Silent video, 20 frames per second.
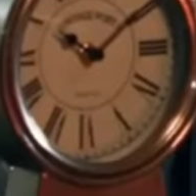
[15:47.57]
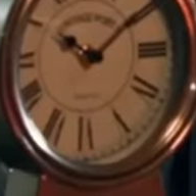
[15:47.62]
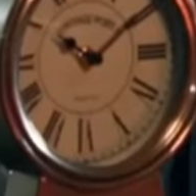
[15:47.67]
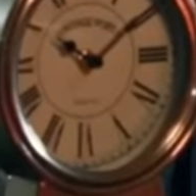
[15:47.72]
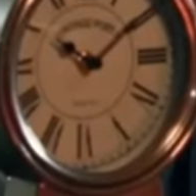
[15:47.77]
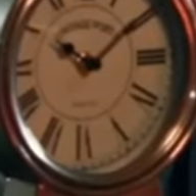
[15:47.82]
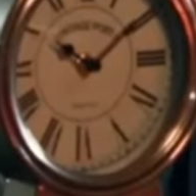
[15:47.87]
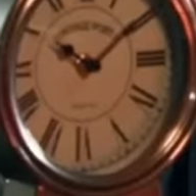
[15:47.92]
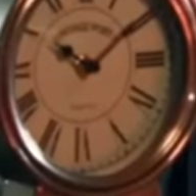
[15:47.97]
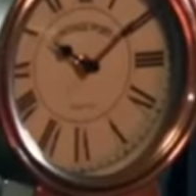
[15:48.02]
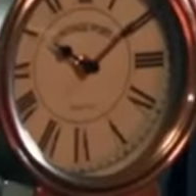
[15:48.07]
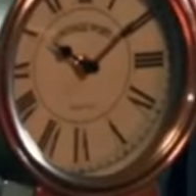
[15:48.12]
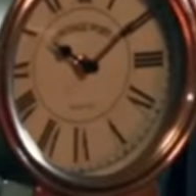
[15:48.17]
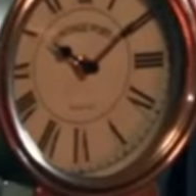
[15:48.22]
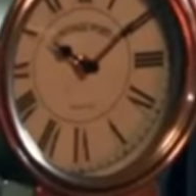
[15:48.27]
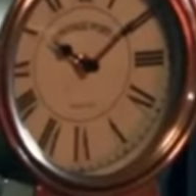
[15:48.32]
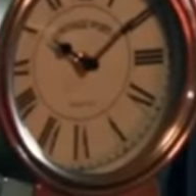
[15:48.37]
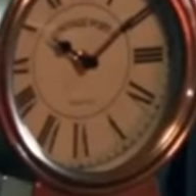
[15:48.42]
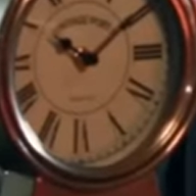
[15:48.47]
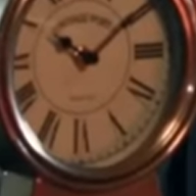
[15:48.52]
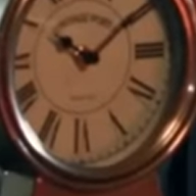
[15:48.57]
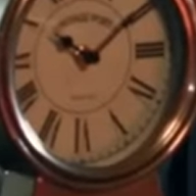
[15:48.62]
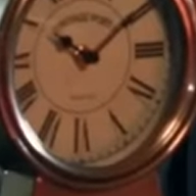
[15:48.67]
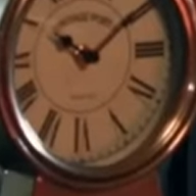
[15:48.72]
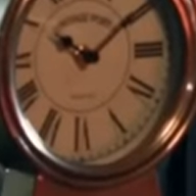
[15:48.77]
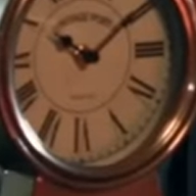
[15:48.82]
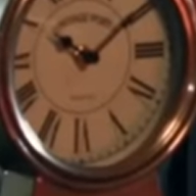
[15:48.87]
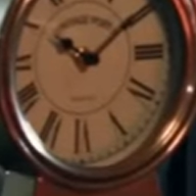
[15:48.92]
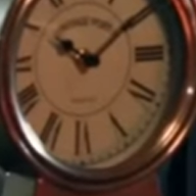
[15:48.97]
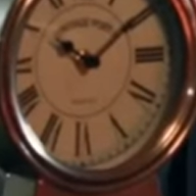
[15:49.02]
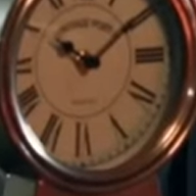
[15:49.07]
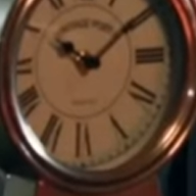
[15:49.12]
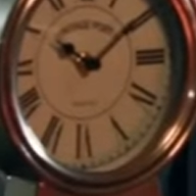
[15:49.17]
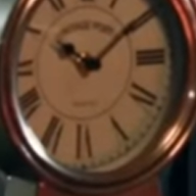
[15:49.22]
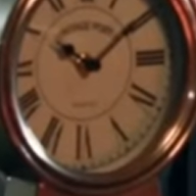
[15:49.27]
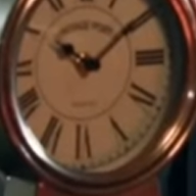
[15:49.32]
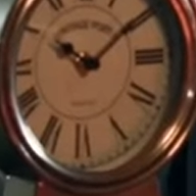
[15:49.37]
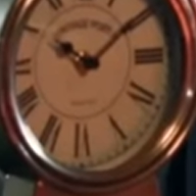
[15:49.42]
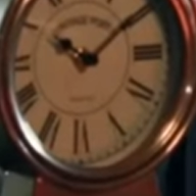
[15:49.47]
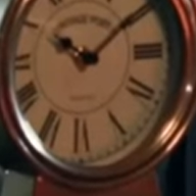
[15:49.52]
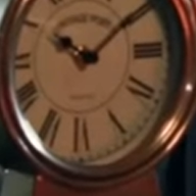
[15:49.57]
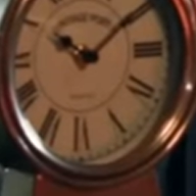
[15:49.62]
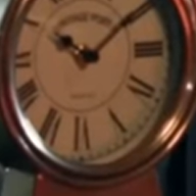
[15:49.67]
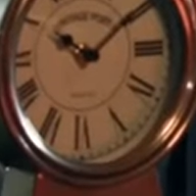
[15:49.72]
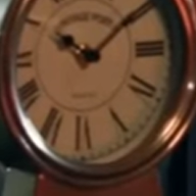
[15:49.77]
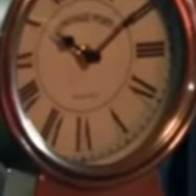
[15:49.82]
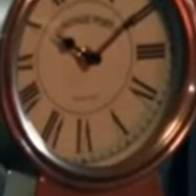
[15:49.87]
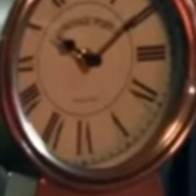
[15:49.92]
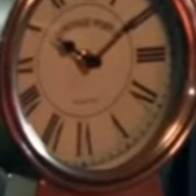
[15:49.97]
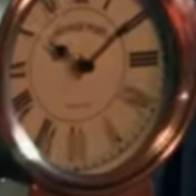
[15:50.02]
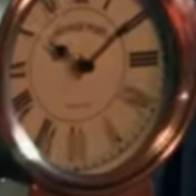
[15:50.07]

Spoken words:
This person isn't speaking.